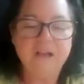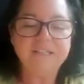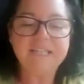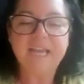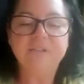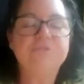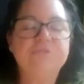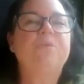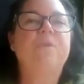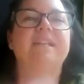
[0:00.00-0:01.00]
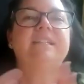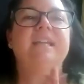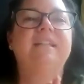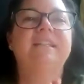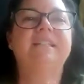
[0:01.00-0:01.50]
Taylor, do you
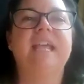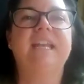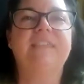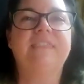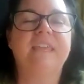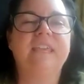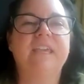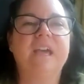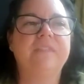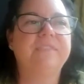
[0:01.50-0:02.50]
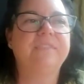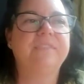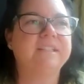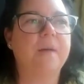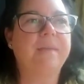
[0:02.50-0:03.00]
want to tell us anything
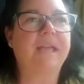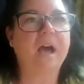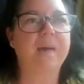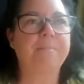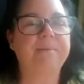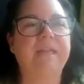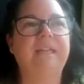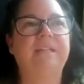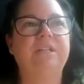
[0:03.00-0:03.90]
that's coming up